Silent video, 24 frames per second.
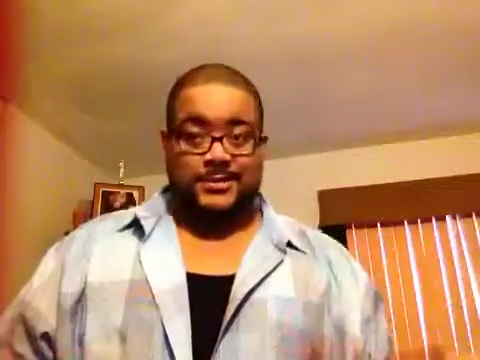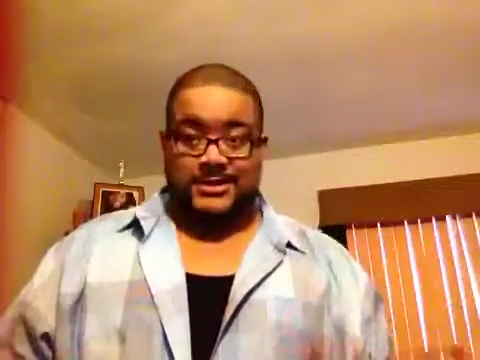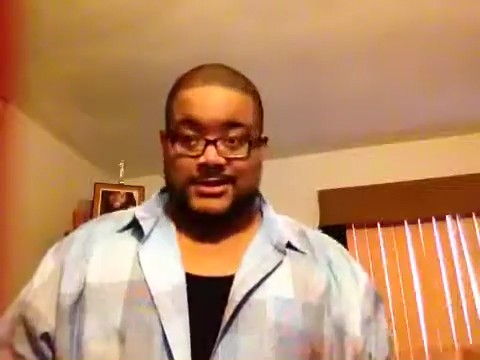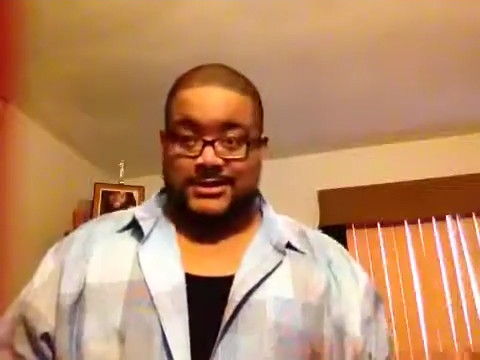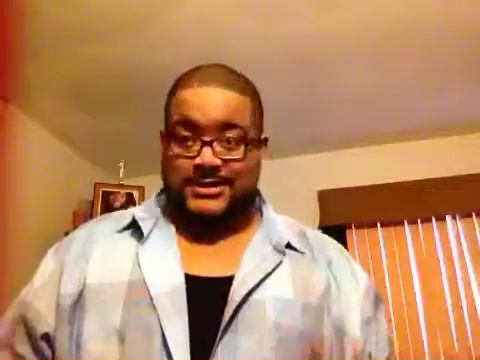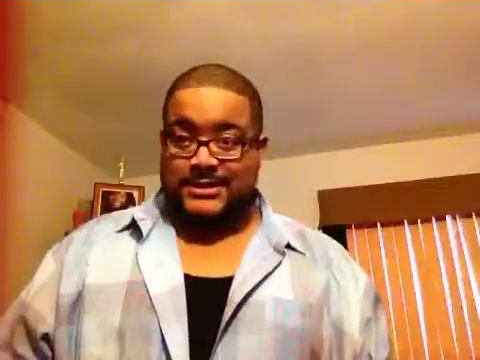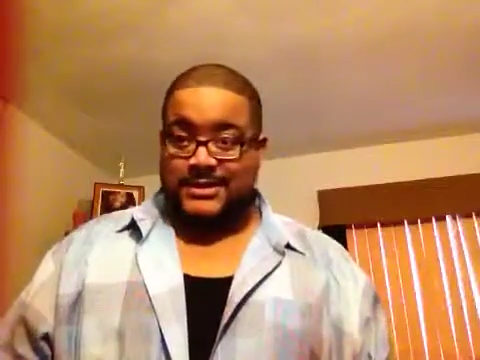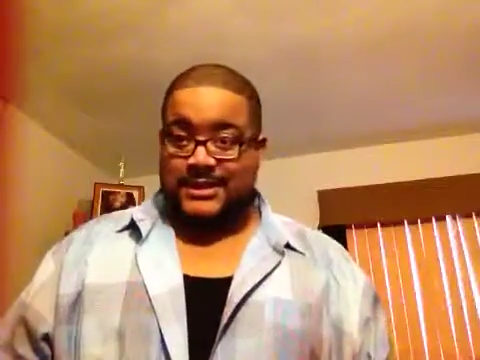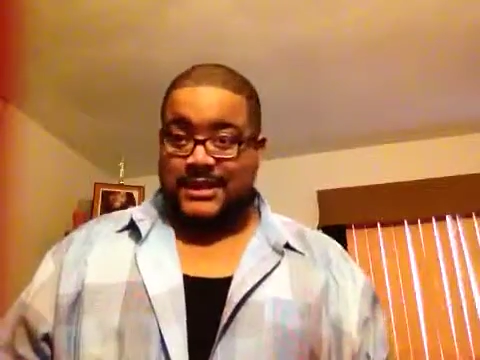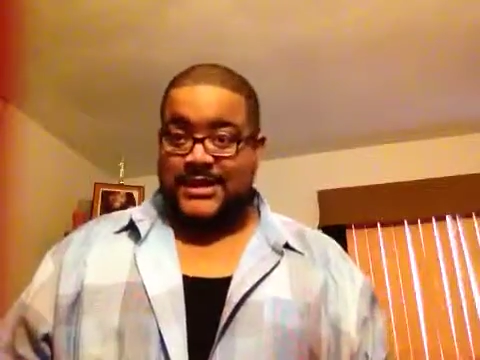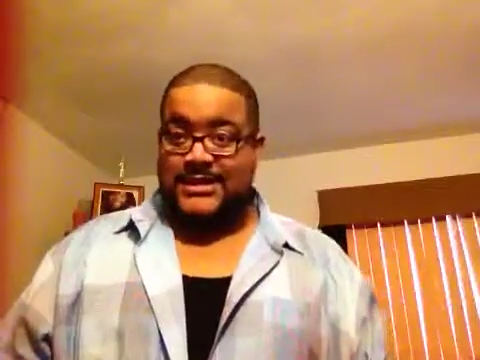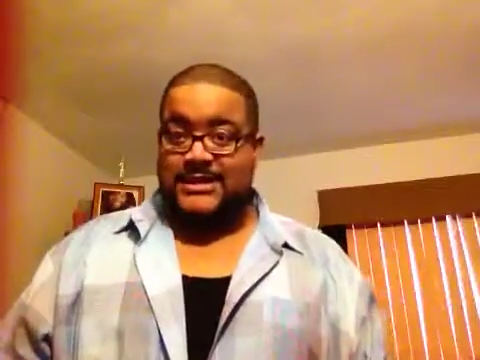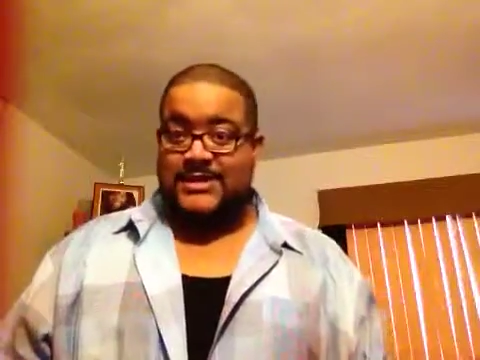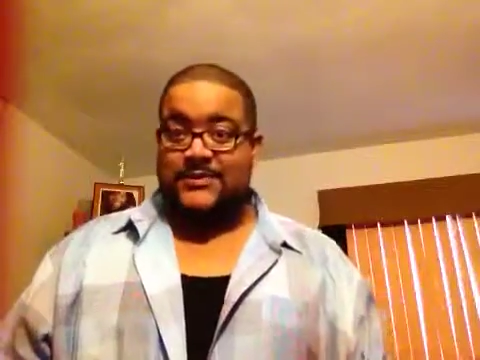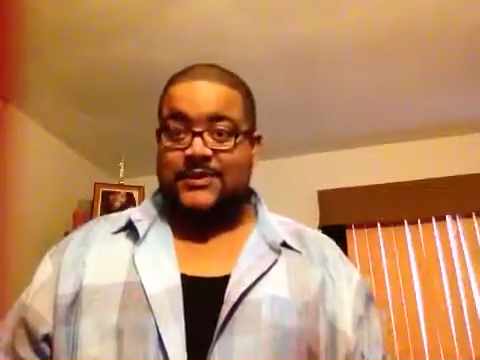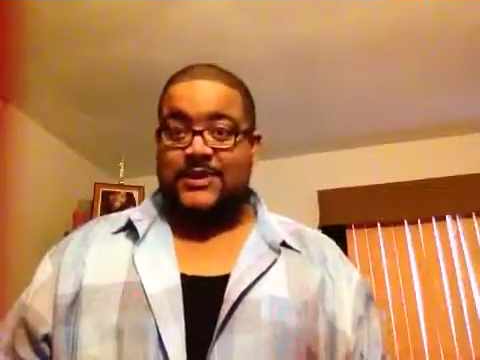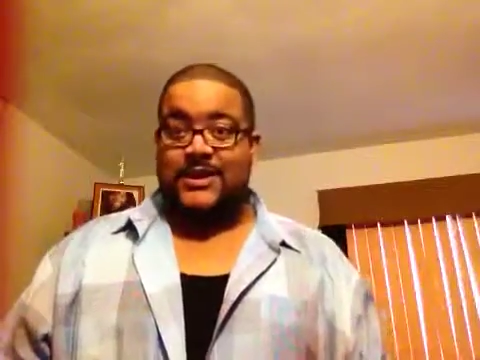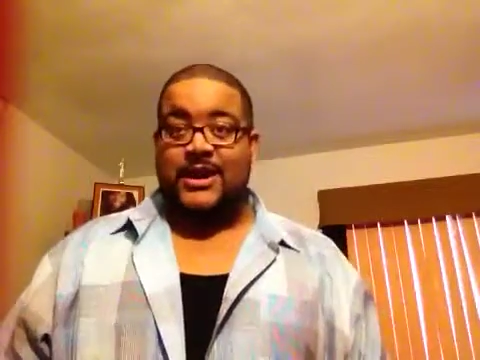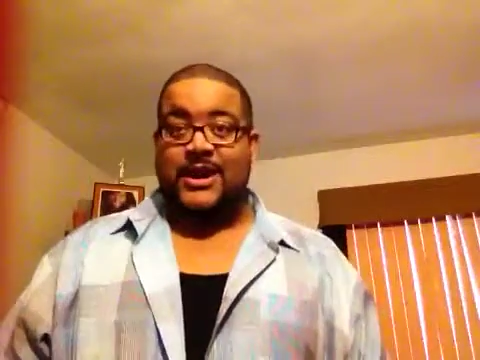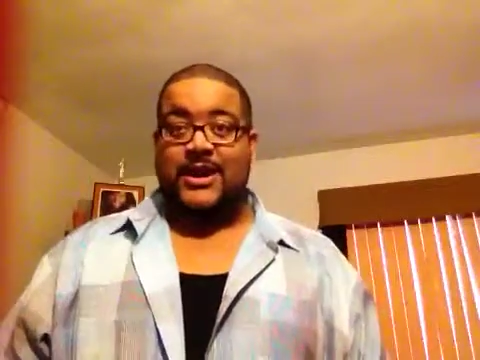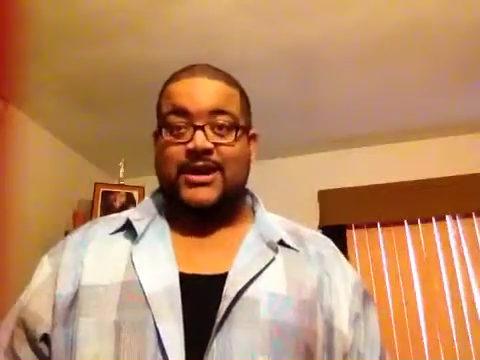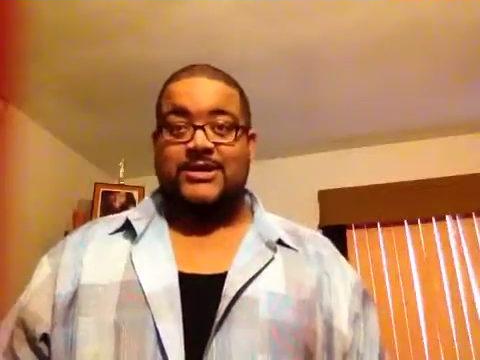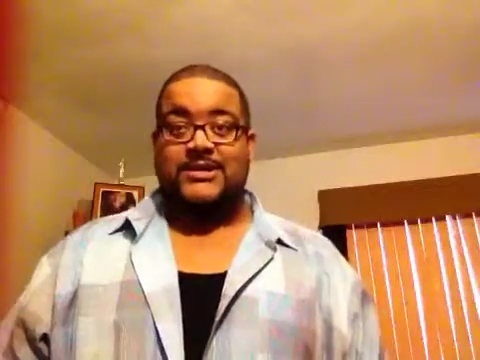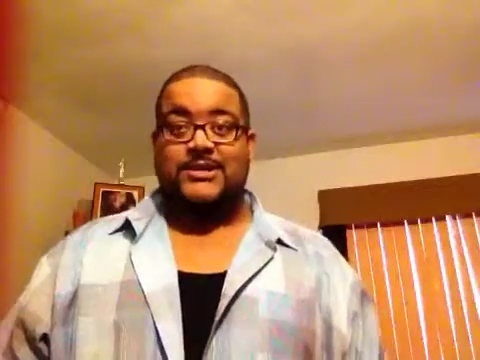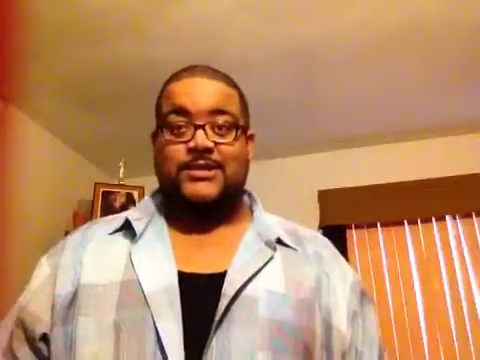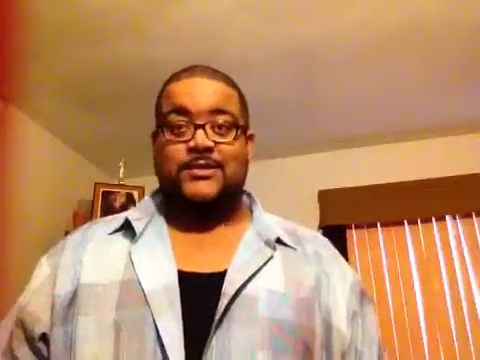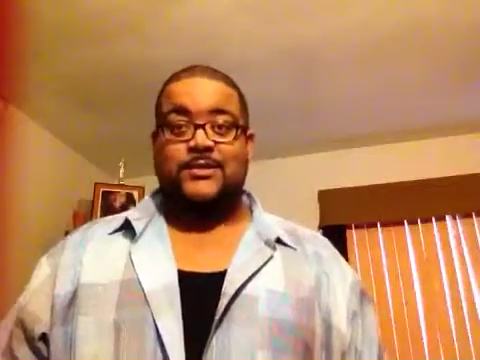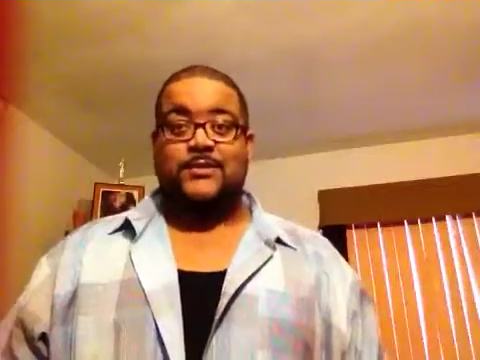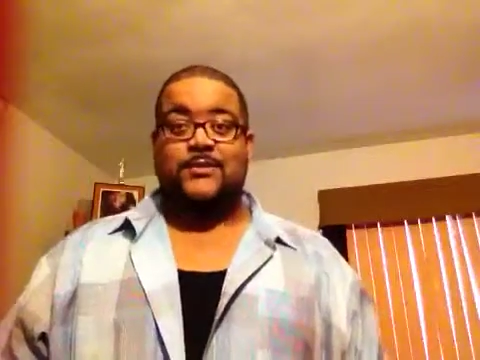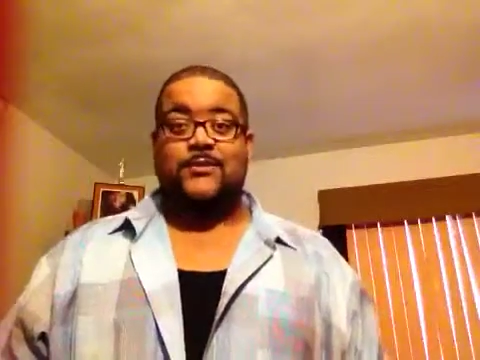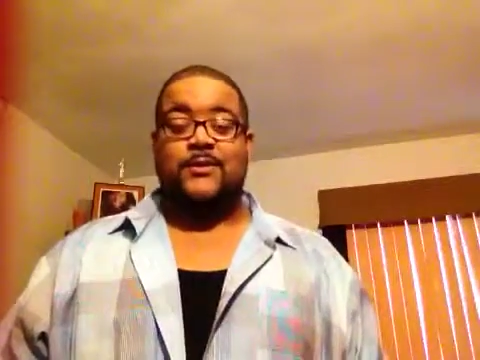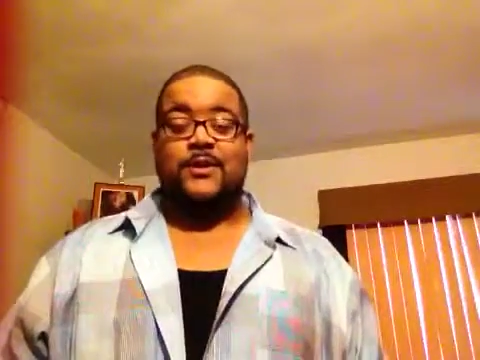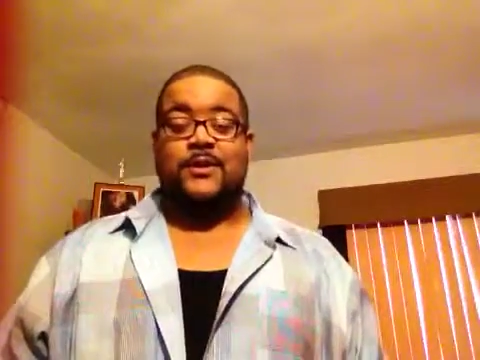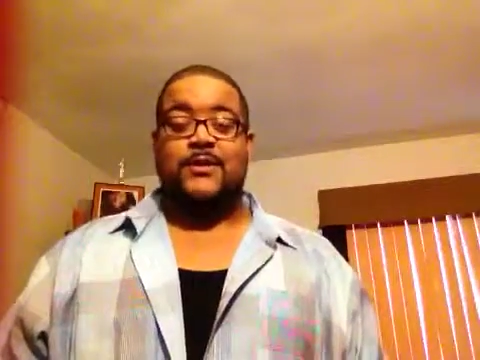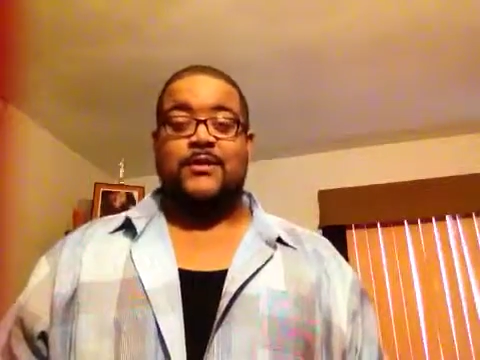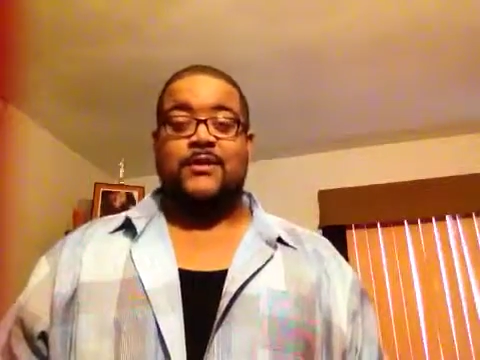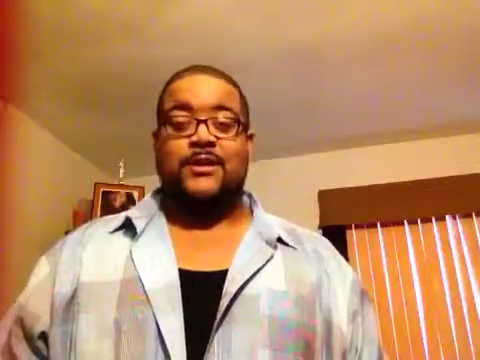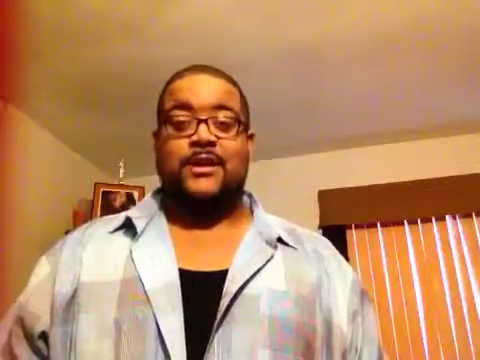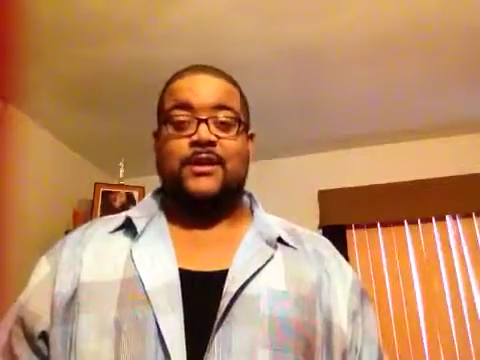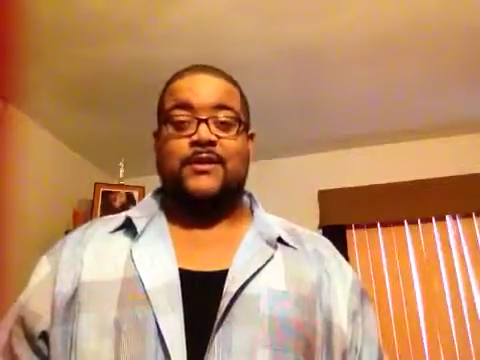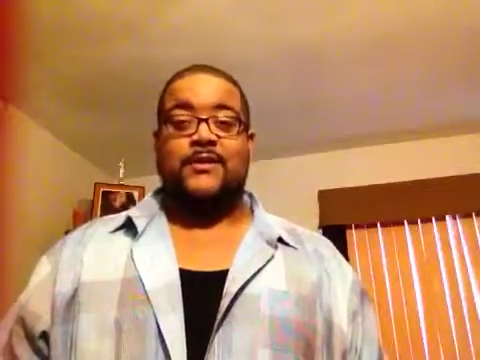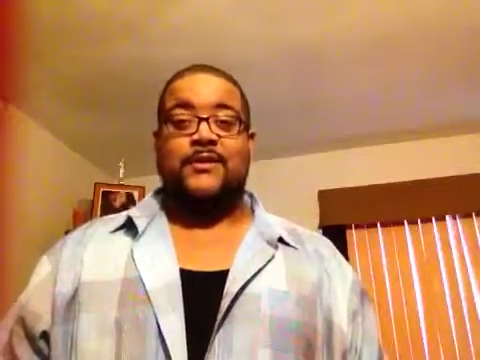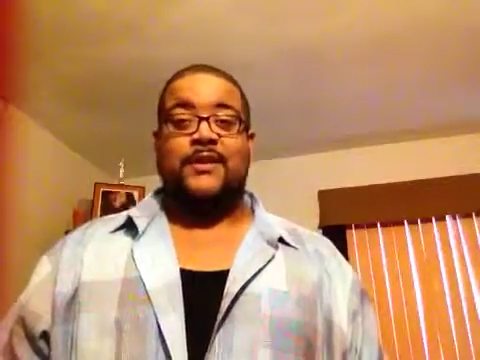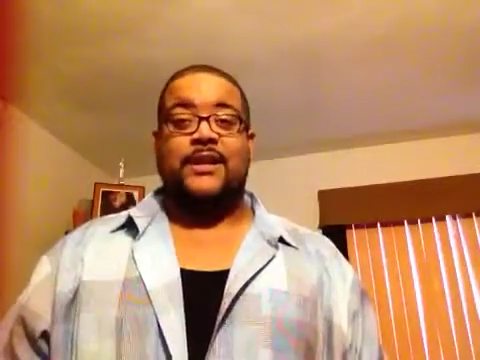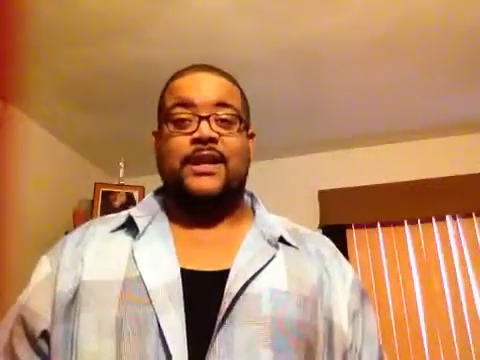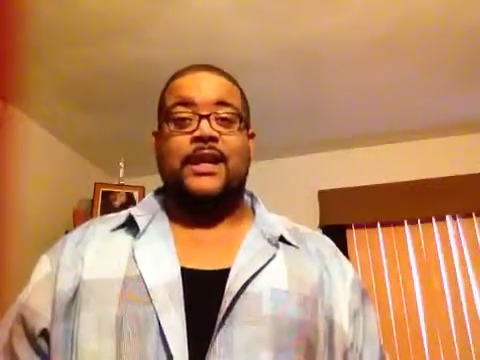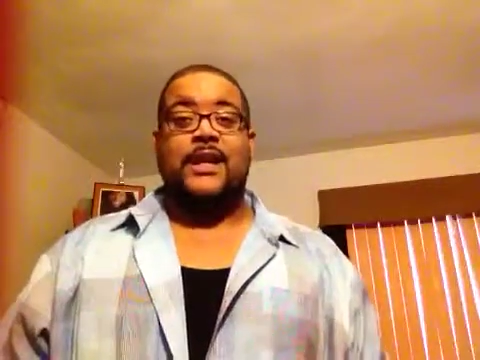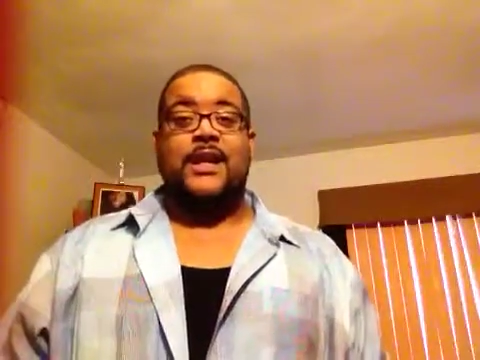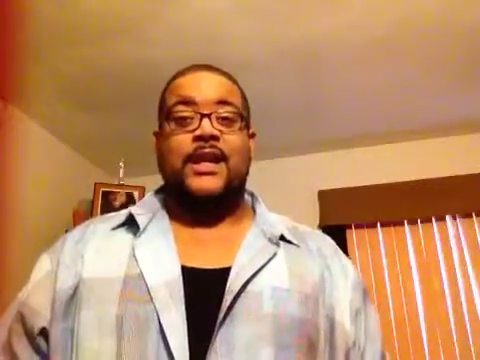just in case if you guys are wondering if